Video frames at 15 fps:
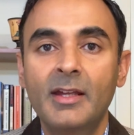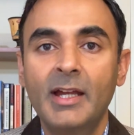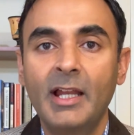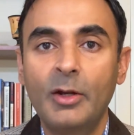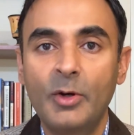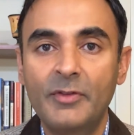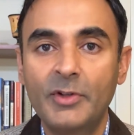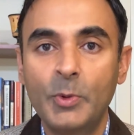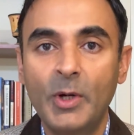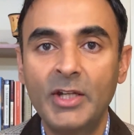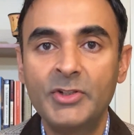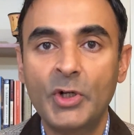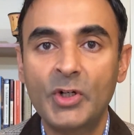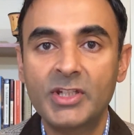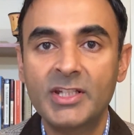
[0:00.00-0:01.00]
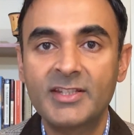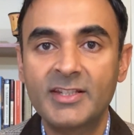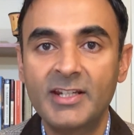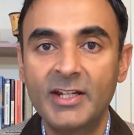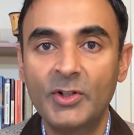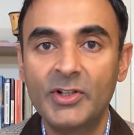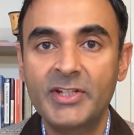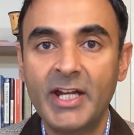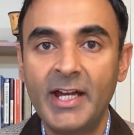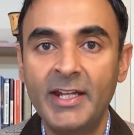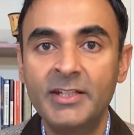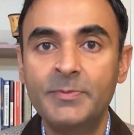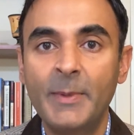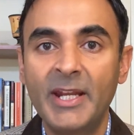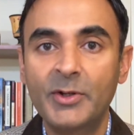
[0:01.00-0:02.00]
Hello everyone, Dr. Suneel
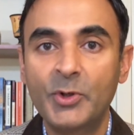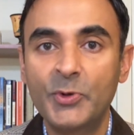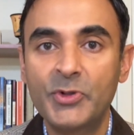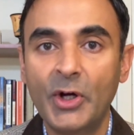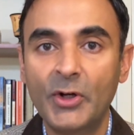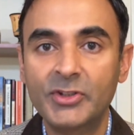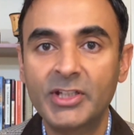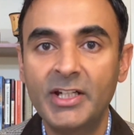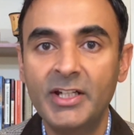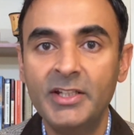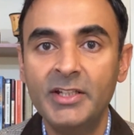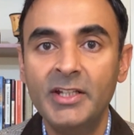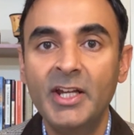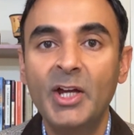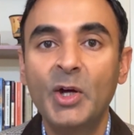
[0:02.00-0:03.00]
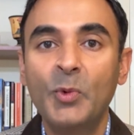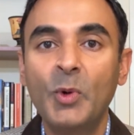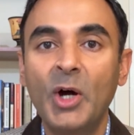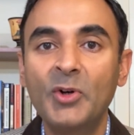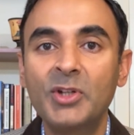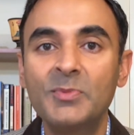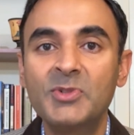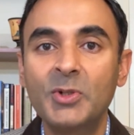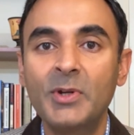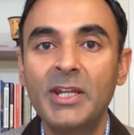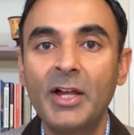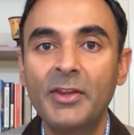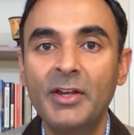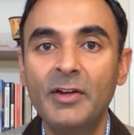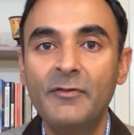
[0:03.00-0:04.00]
Dhand, medical doctor. Welcome to
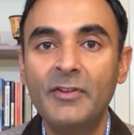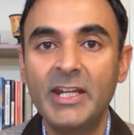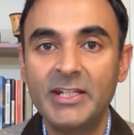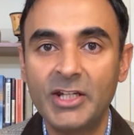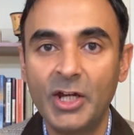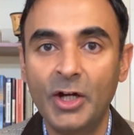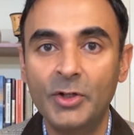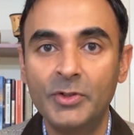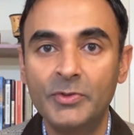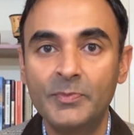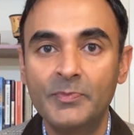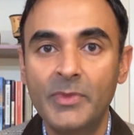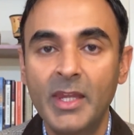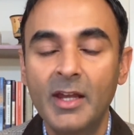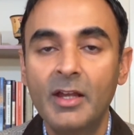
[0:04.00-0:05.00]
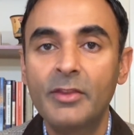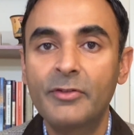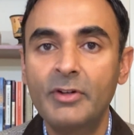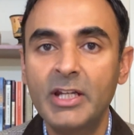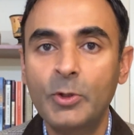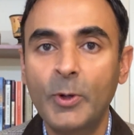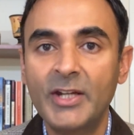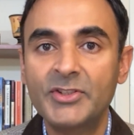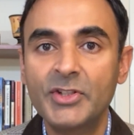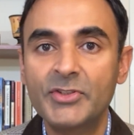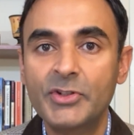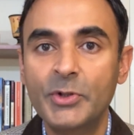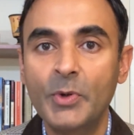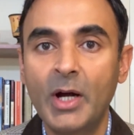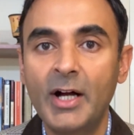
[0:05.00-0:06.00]
another video. Three questions
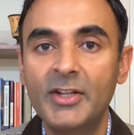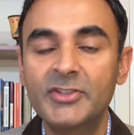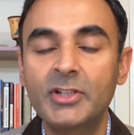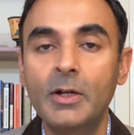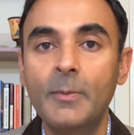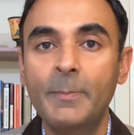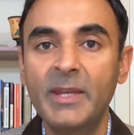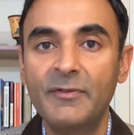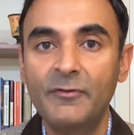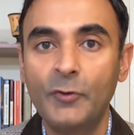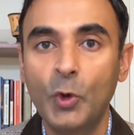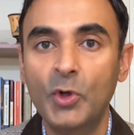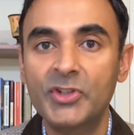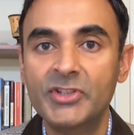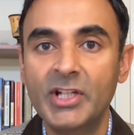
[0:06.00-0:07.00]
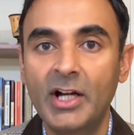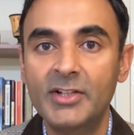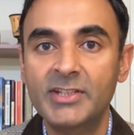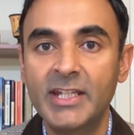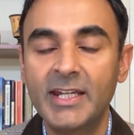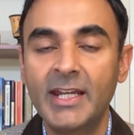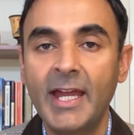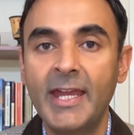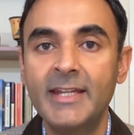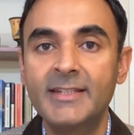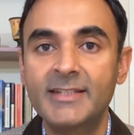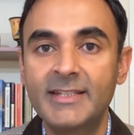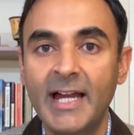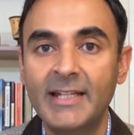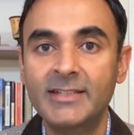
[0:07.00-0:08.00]
to ask before starting a
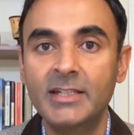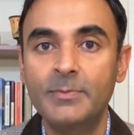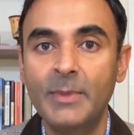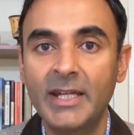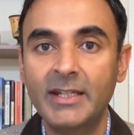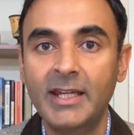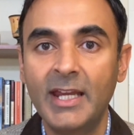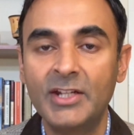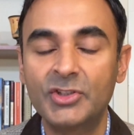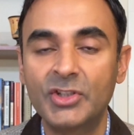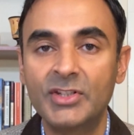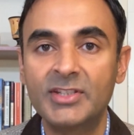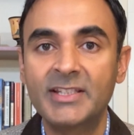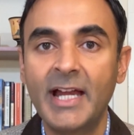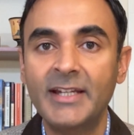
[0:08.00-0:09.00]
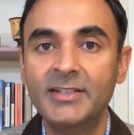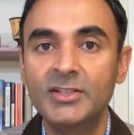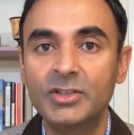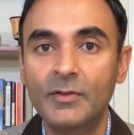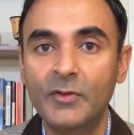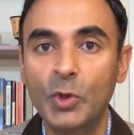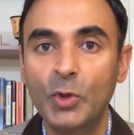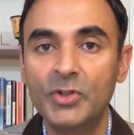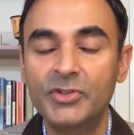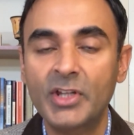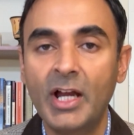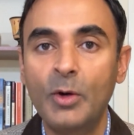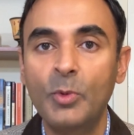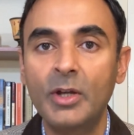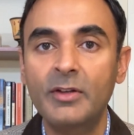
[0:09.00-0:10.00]
statin medication. Statins, of course,
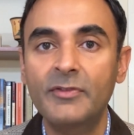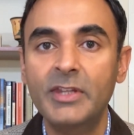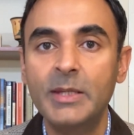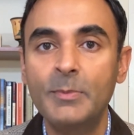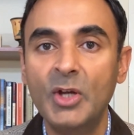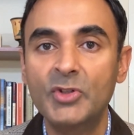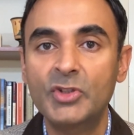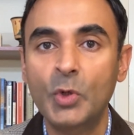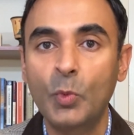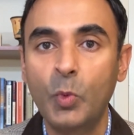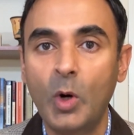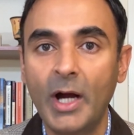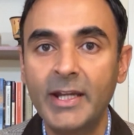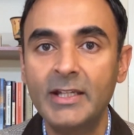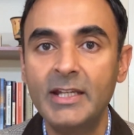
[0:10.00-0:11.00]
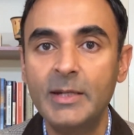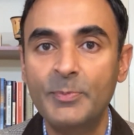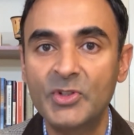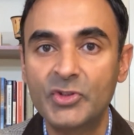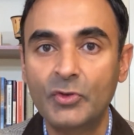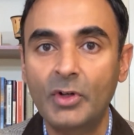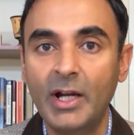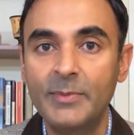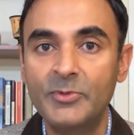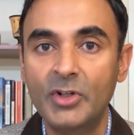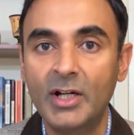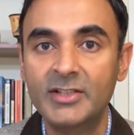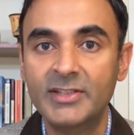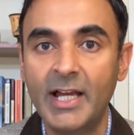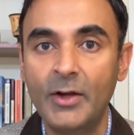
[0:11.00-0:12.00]
are one of the most widely prescribed
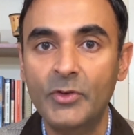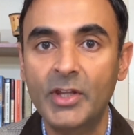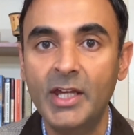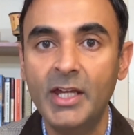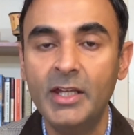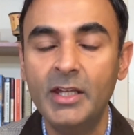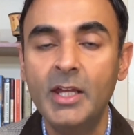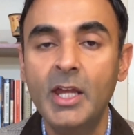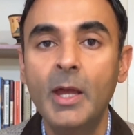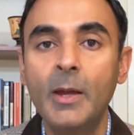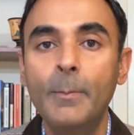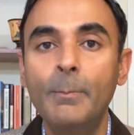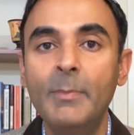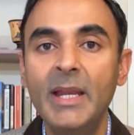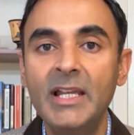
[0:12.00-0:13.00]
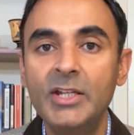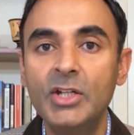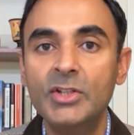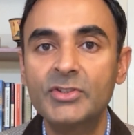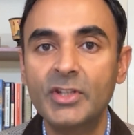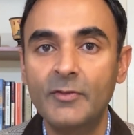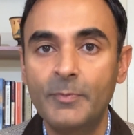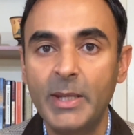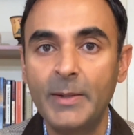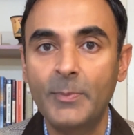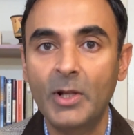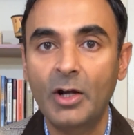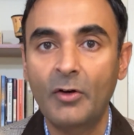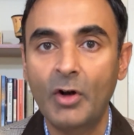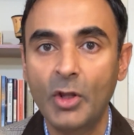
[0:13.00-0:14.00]
drugs out there. Millions of people
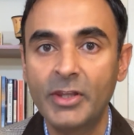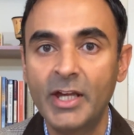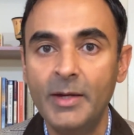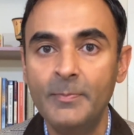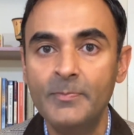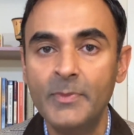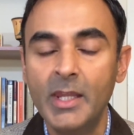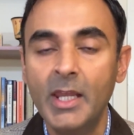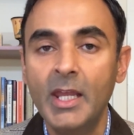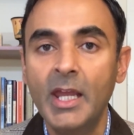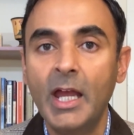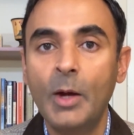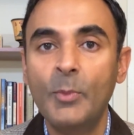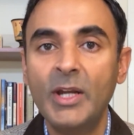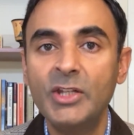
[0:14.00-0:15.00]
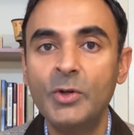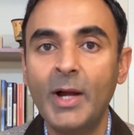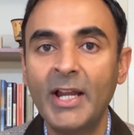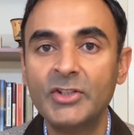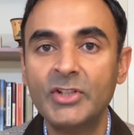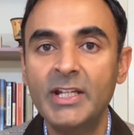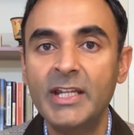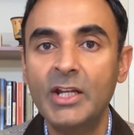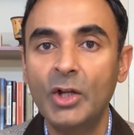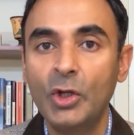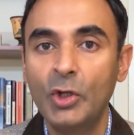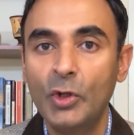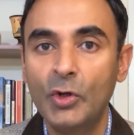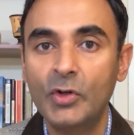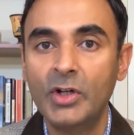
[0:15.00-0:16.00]
are on them. And when you actually
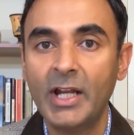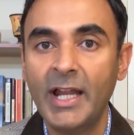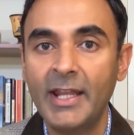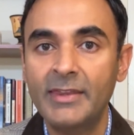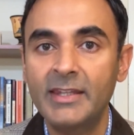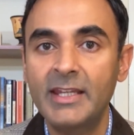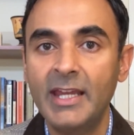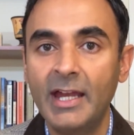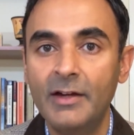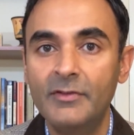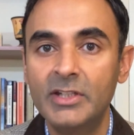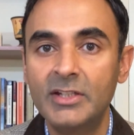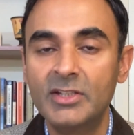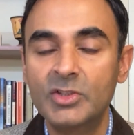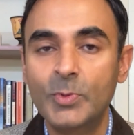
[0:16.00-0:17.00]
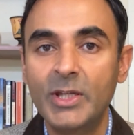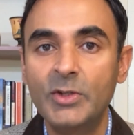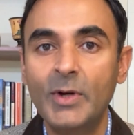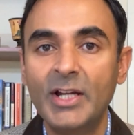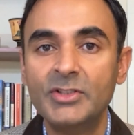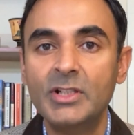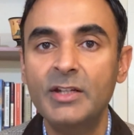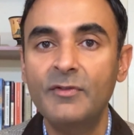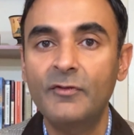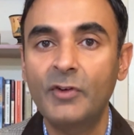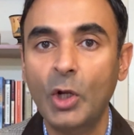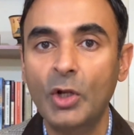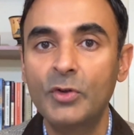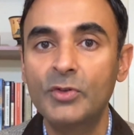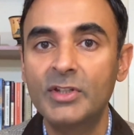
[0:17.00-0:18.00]
look at the evidence, when you actually
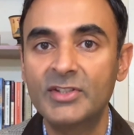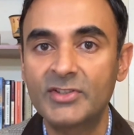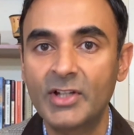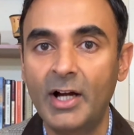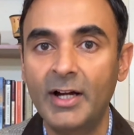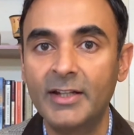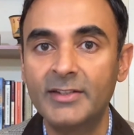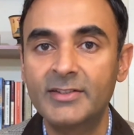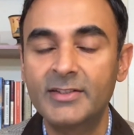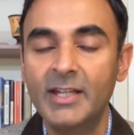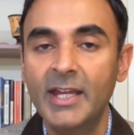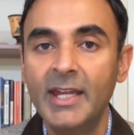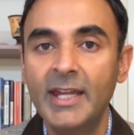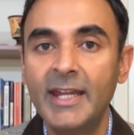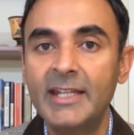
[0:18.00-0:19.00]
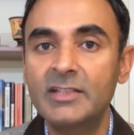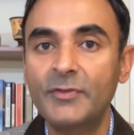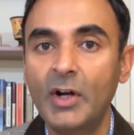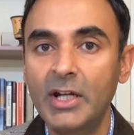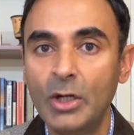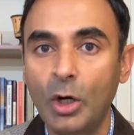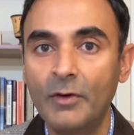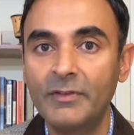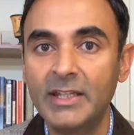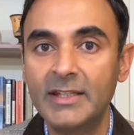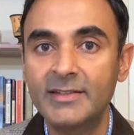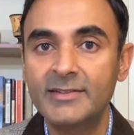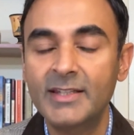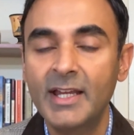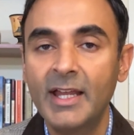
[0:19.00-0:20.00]
follow the science, it's very
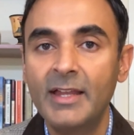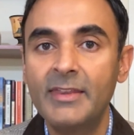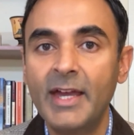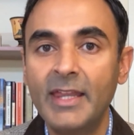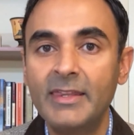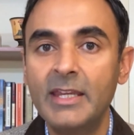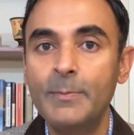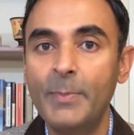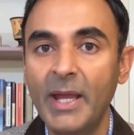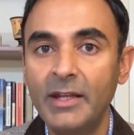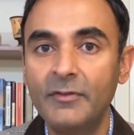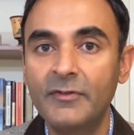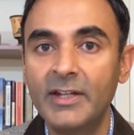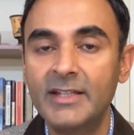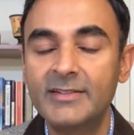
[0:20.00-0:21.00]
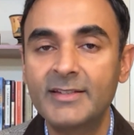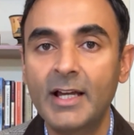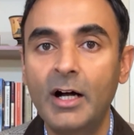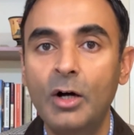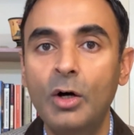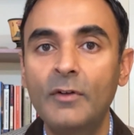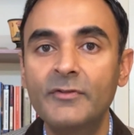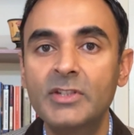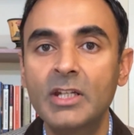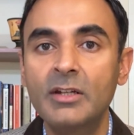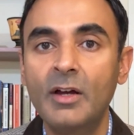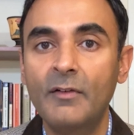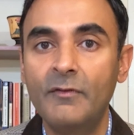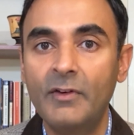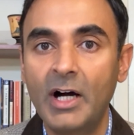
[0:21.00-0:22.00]
obvious that the benefits are often
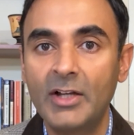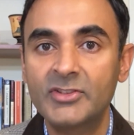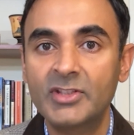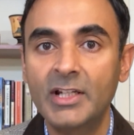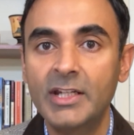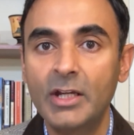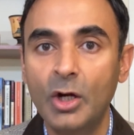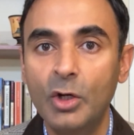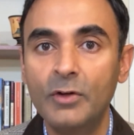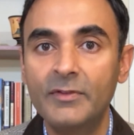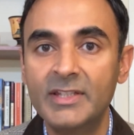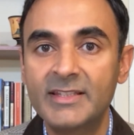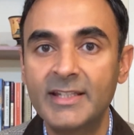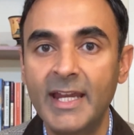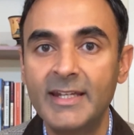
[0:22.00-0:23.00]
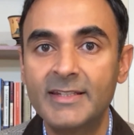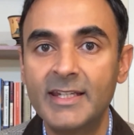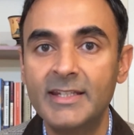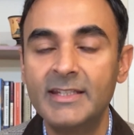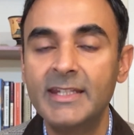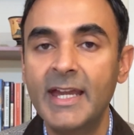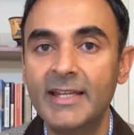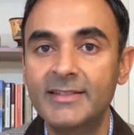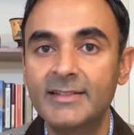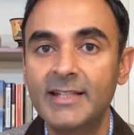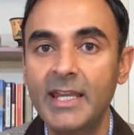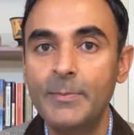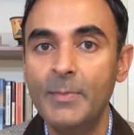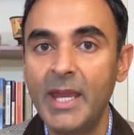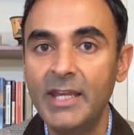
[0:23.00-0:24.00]
vastly overstated. Yes, they
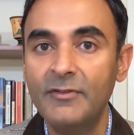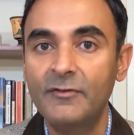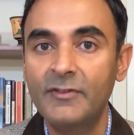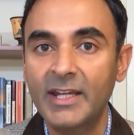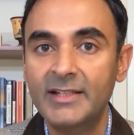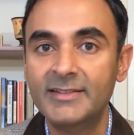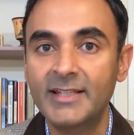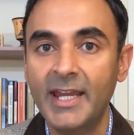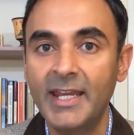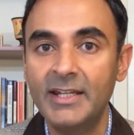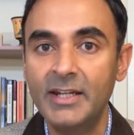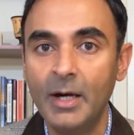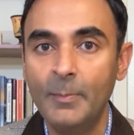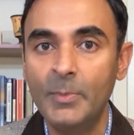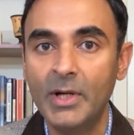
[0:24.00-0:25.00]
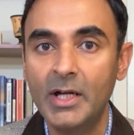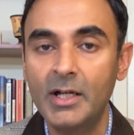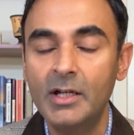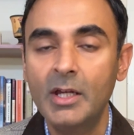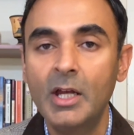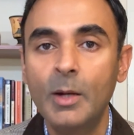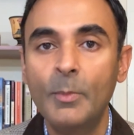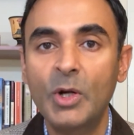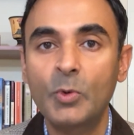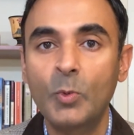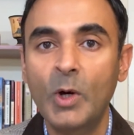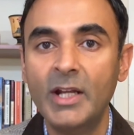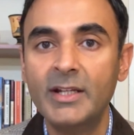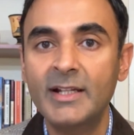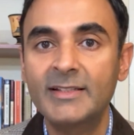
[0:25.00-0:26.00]
may fix a number, but
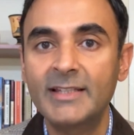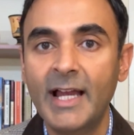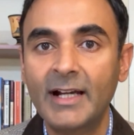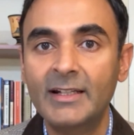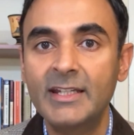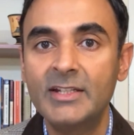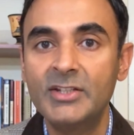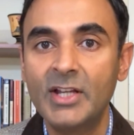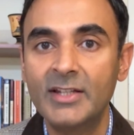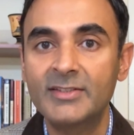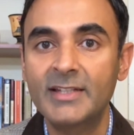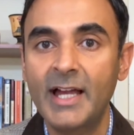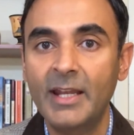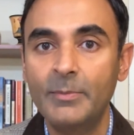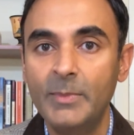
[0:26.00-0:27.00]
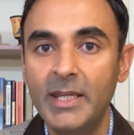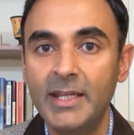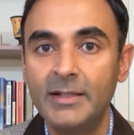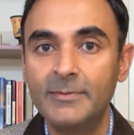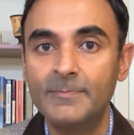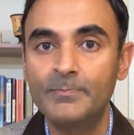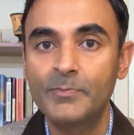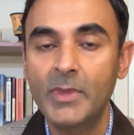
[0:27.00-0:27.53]
what exactly does that mean?